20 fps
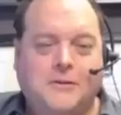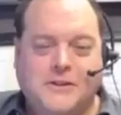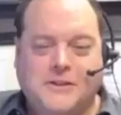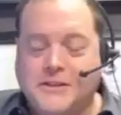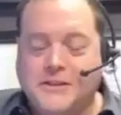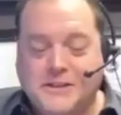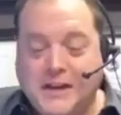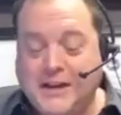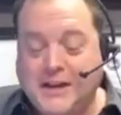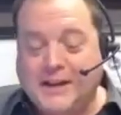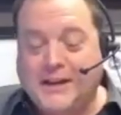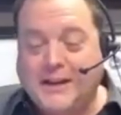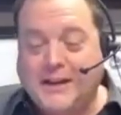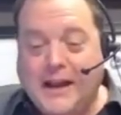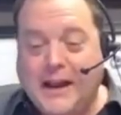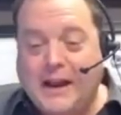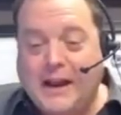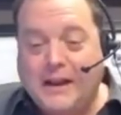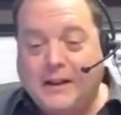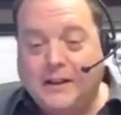gonna say, and
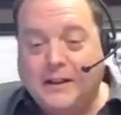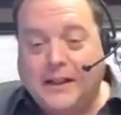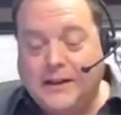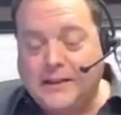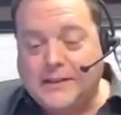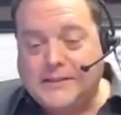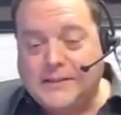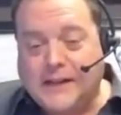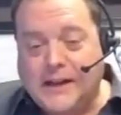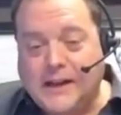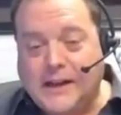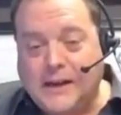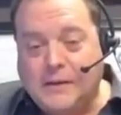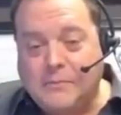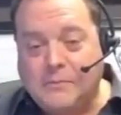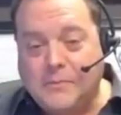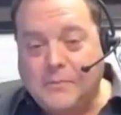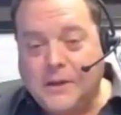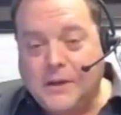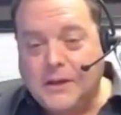a lot of the
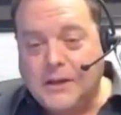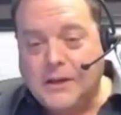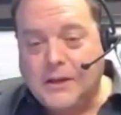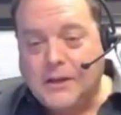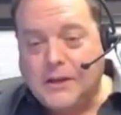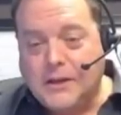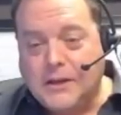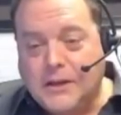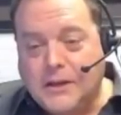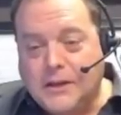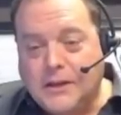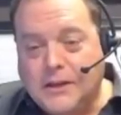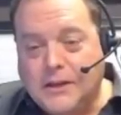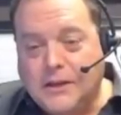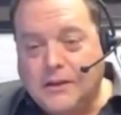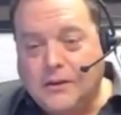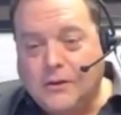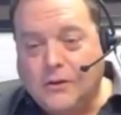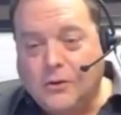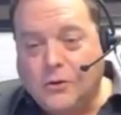time,
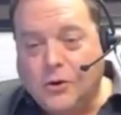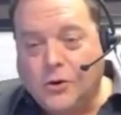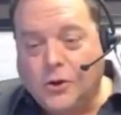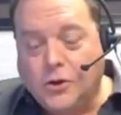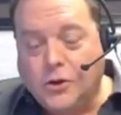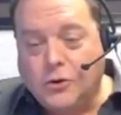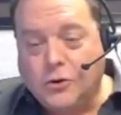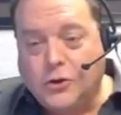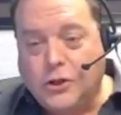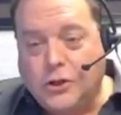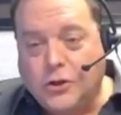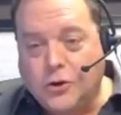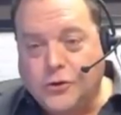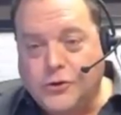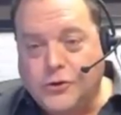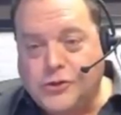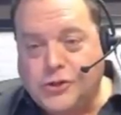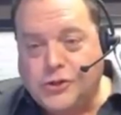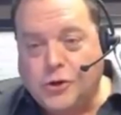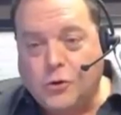you're you're
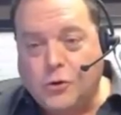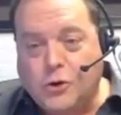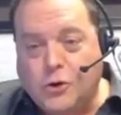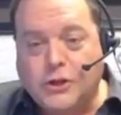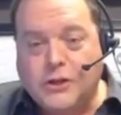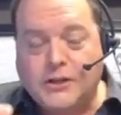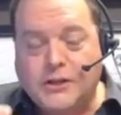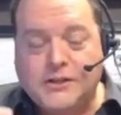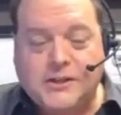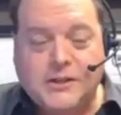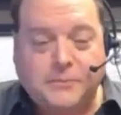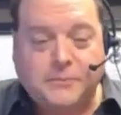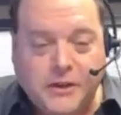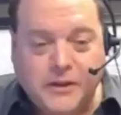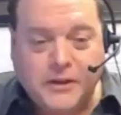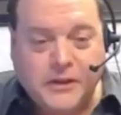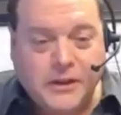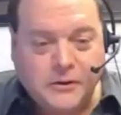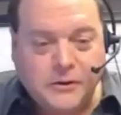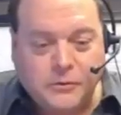so good at
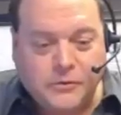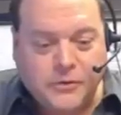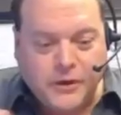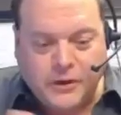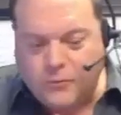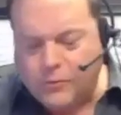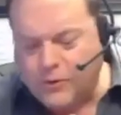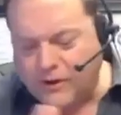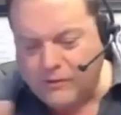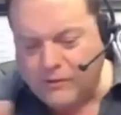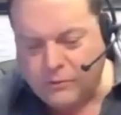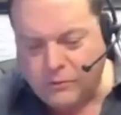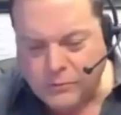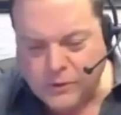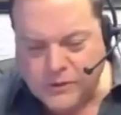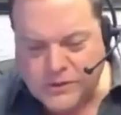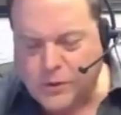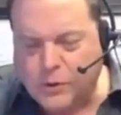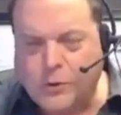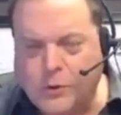something that you think, well, everyone
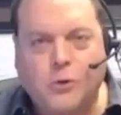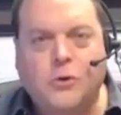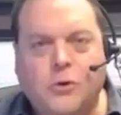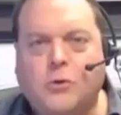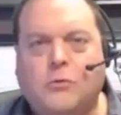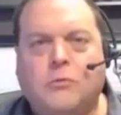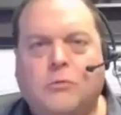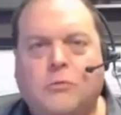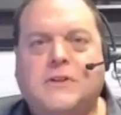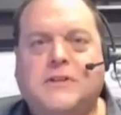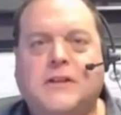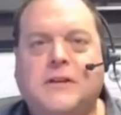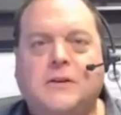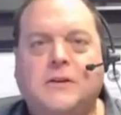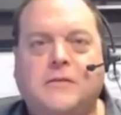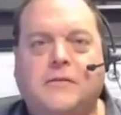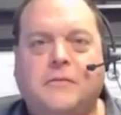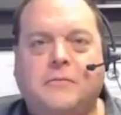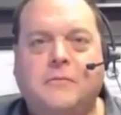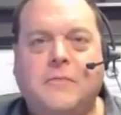must know it. No one wants to hear
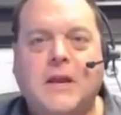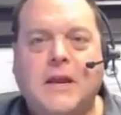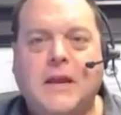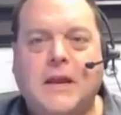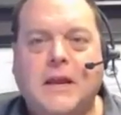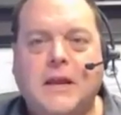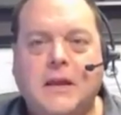it from oh,